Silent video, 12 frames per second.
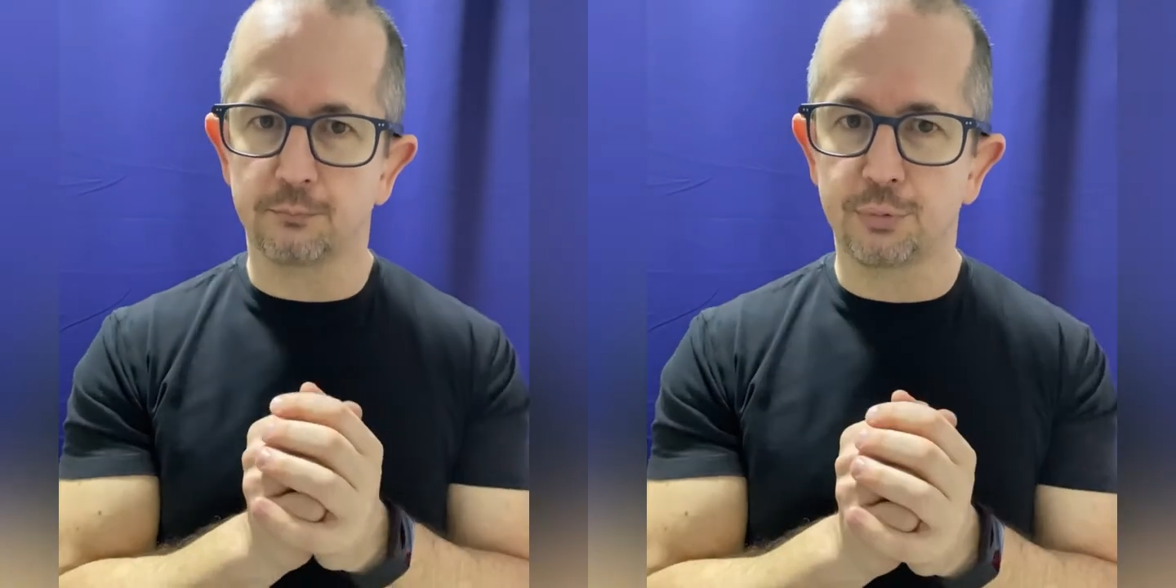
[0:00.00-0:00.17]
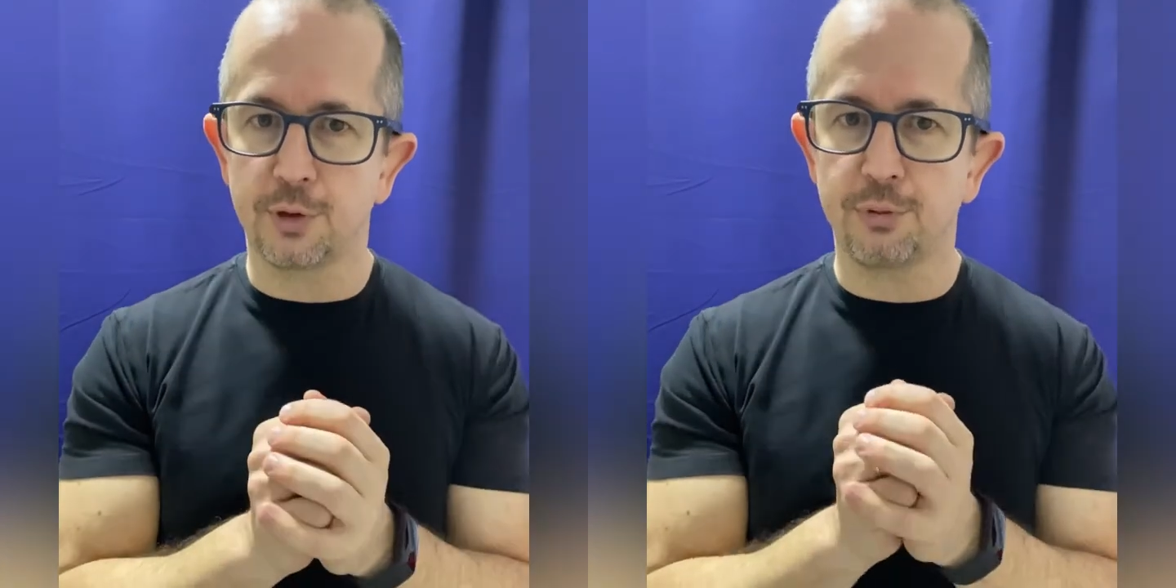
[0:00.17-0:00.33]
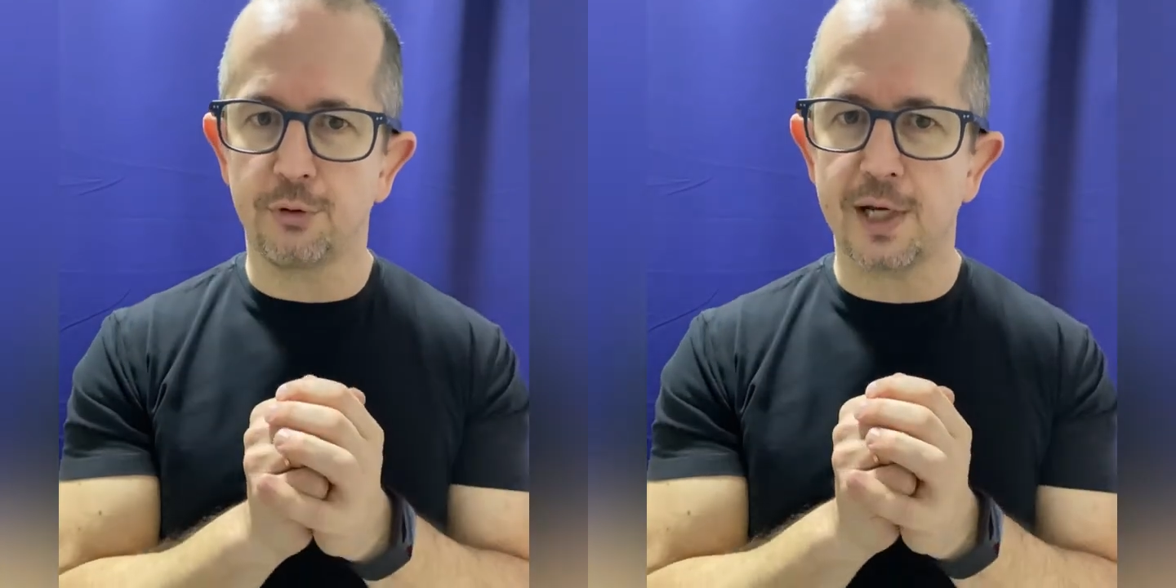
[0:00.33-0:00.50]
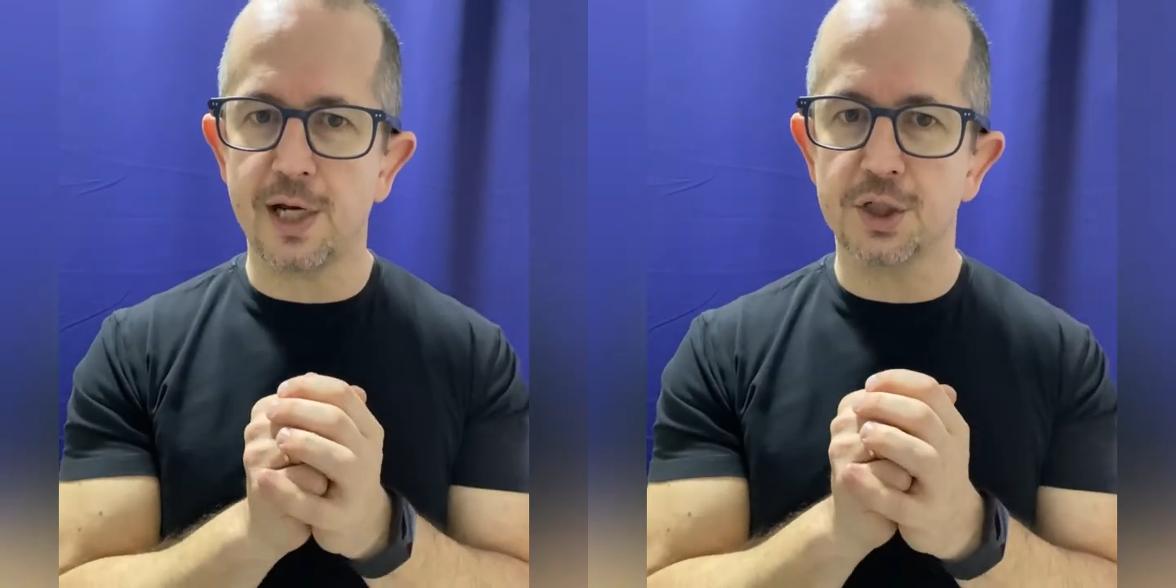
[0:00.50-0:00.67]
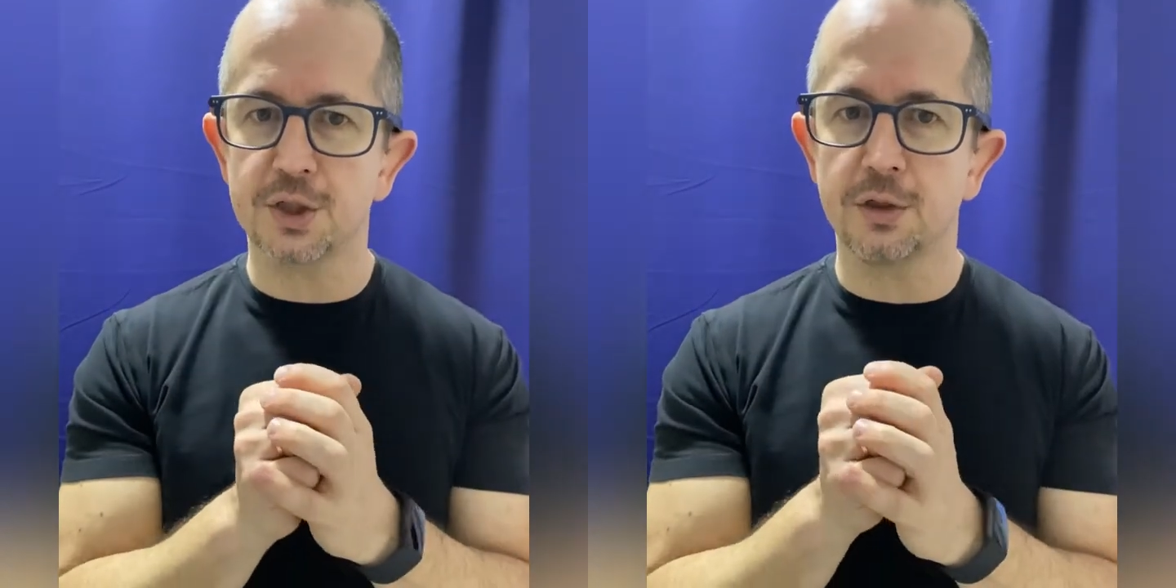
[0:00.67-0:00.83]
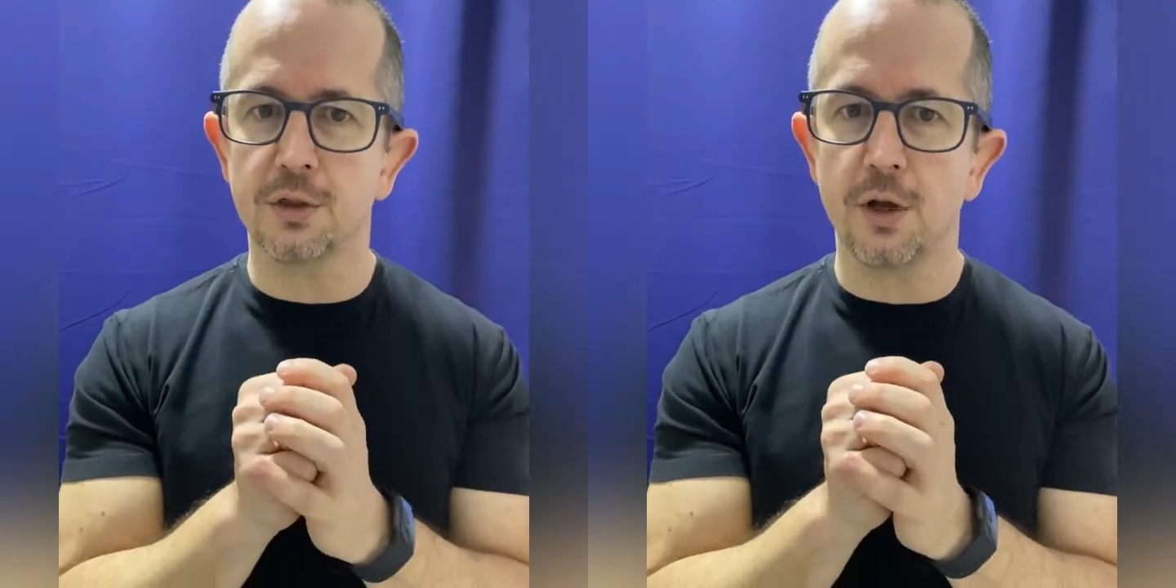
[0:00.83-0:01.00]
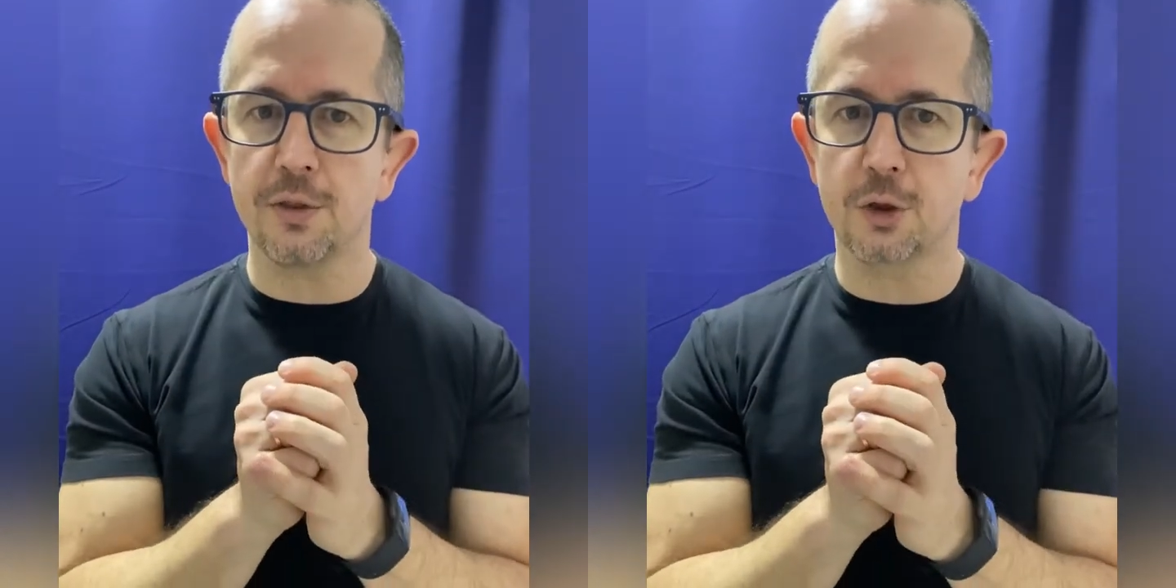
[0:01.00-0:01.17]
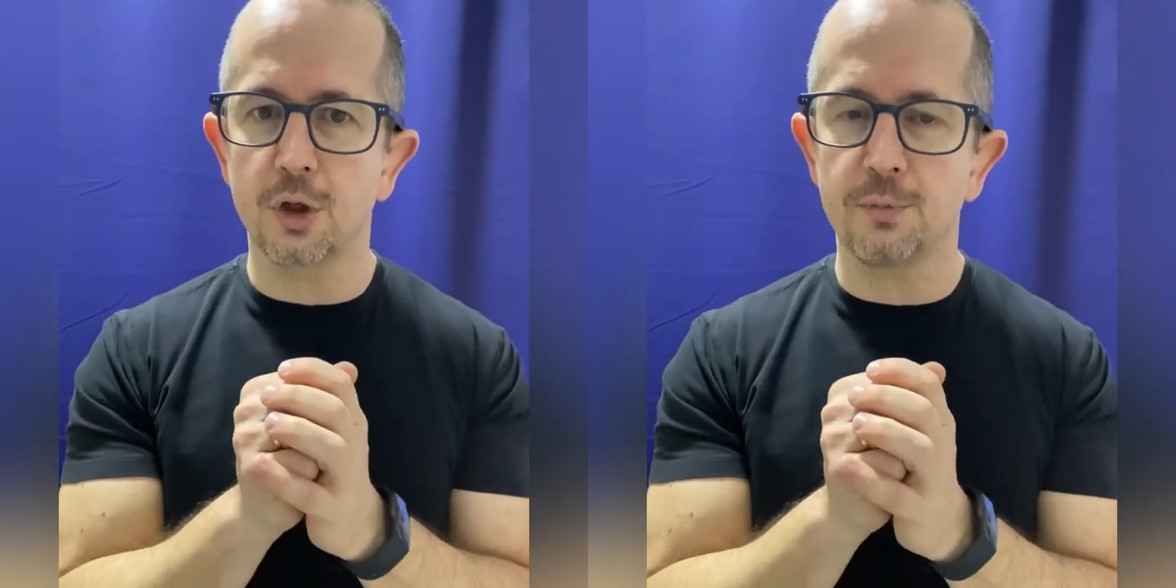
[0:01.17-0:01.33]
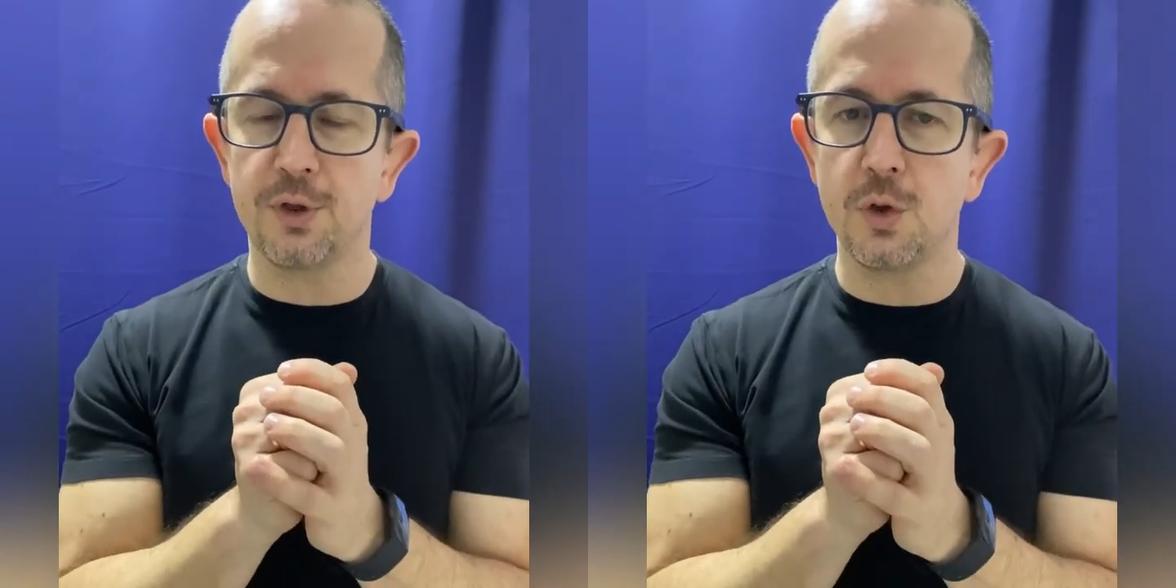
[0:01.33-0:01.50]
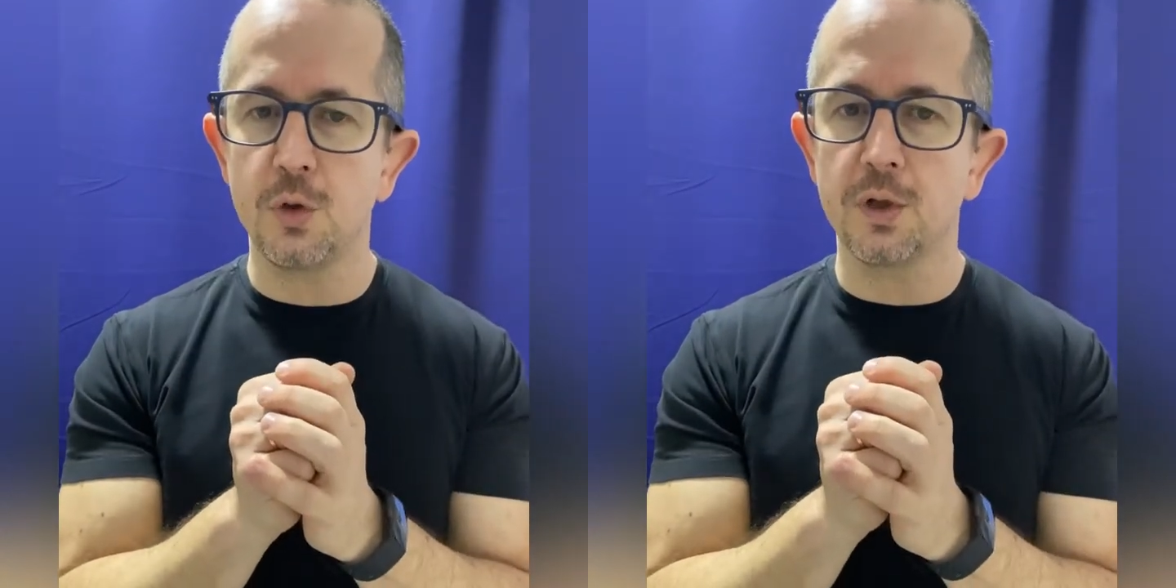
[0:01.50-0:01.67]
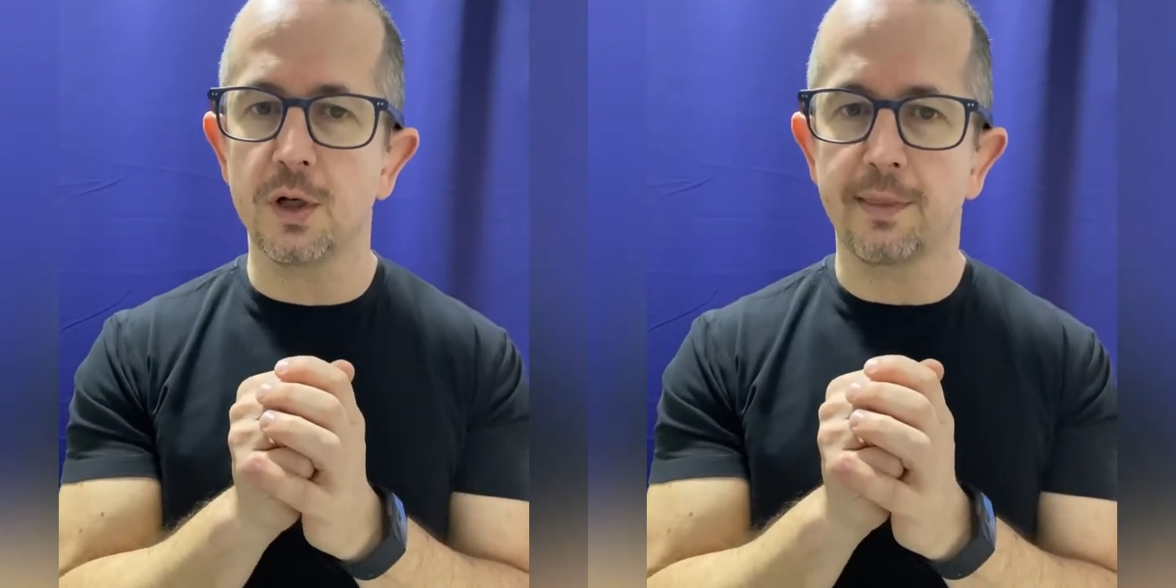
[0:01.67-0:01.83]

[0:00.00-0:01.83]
preparation on the computer,